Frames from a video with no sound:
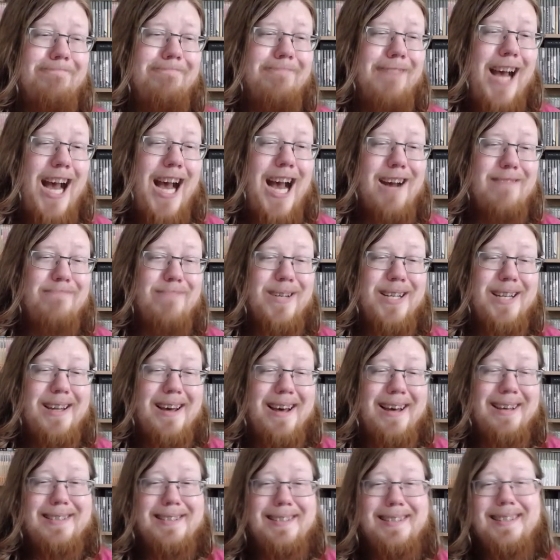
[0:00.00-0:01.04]

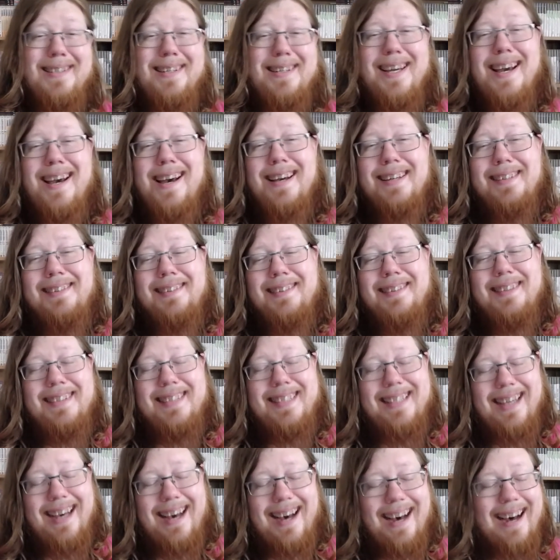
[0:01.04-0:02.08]
happiness in the end.
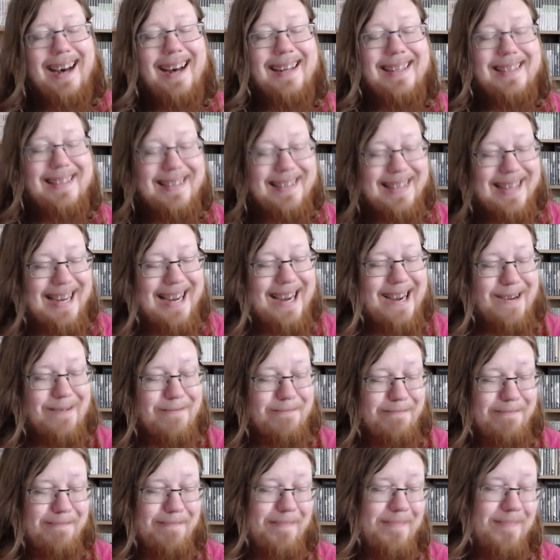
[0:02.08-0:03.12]
God damn,
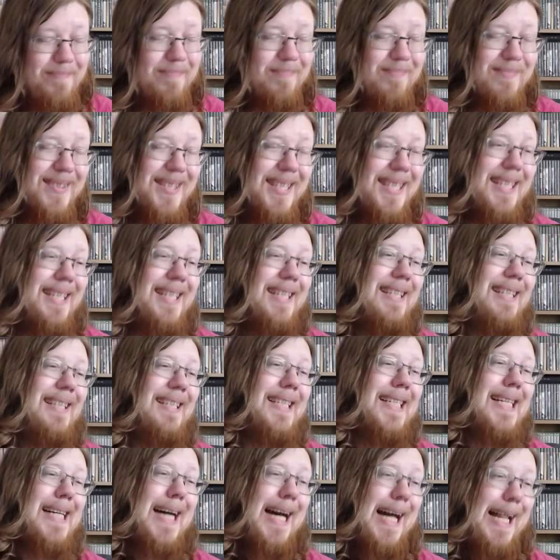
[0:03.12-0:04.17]

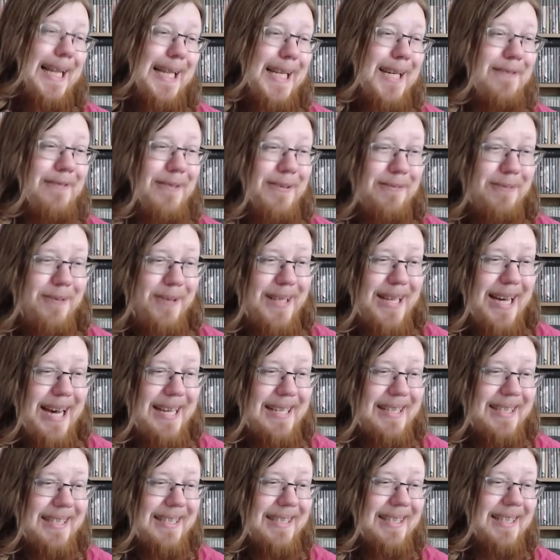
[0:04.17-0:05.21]
I'll leave it for that.
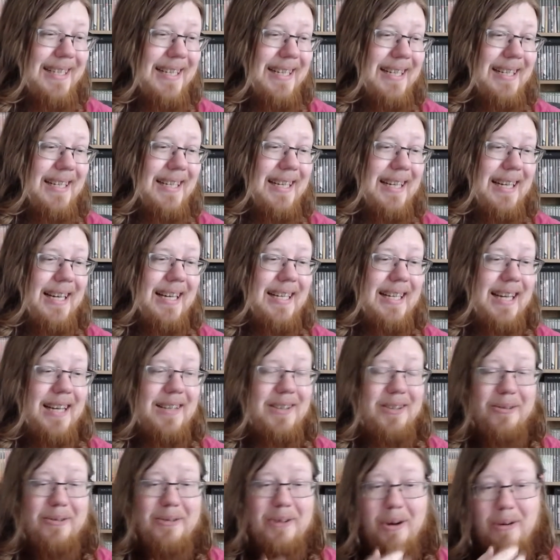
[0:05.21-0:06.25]
And I
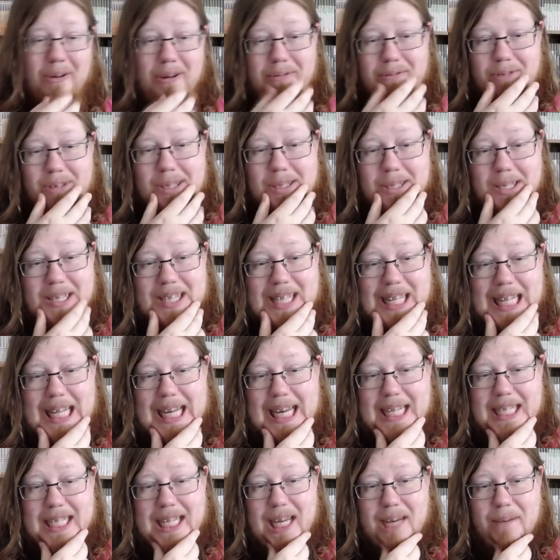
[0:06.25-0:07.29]
don't know if this is the
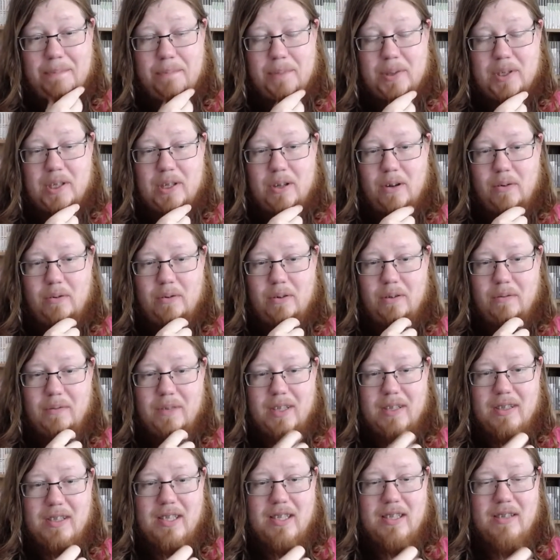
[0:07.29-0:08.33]
last episode of
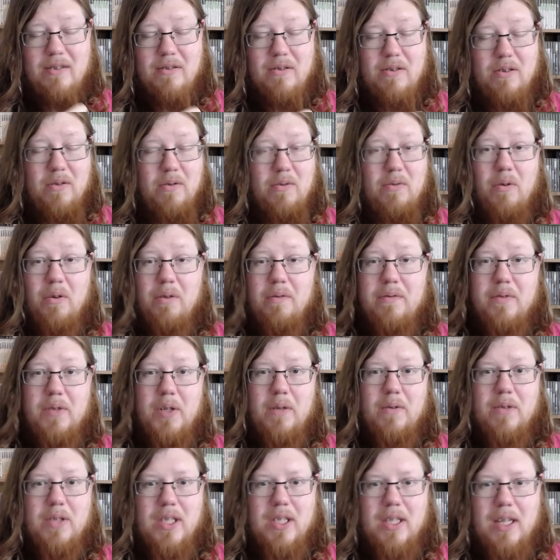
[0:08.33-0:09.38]
the season two, or if
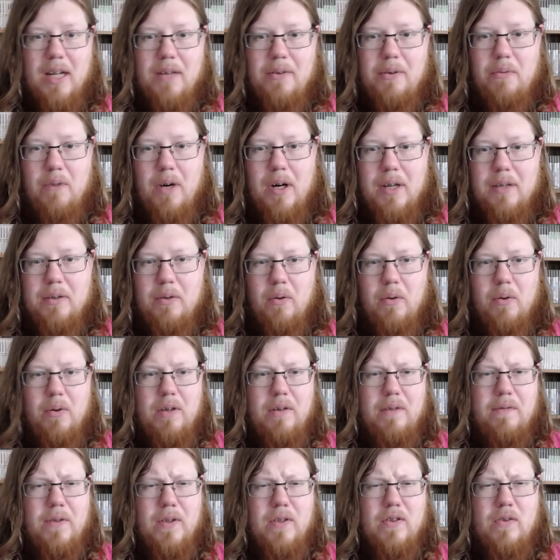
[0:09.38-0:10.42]
there is another one, or
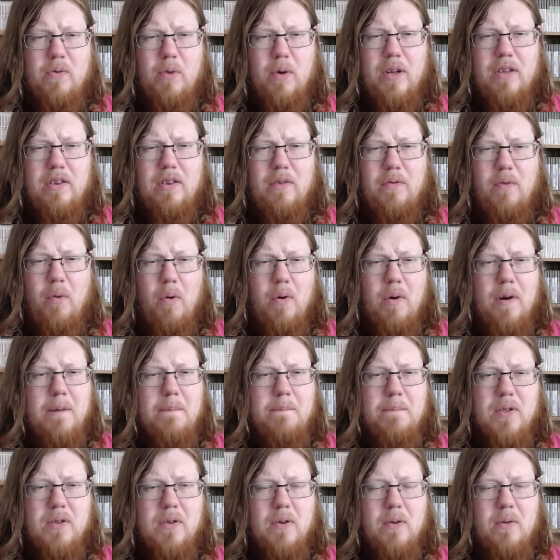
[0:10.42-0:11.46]
if it's twenty-four
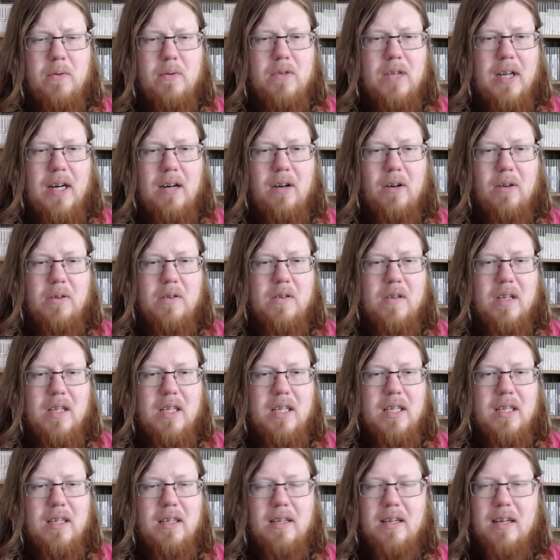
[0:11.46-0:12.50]
episodes. I
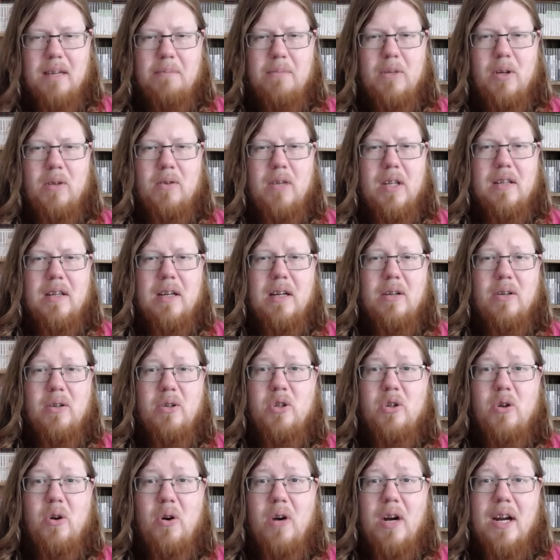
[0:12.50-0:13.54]
honestly, I'm not entirely
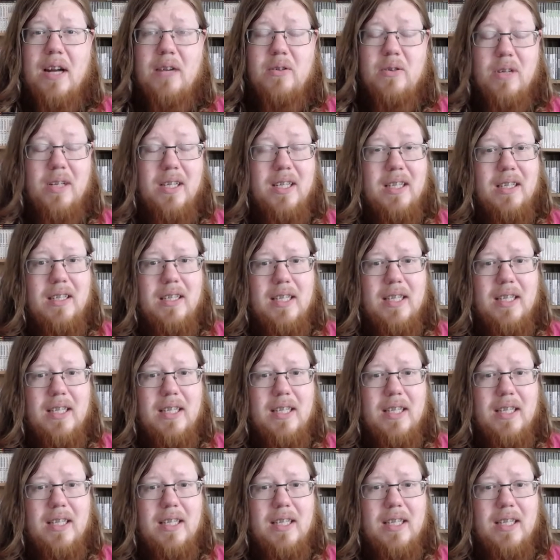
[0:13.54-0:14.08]
sure, actually.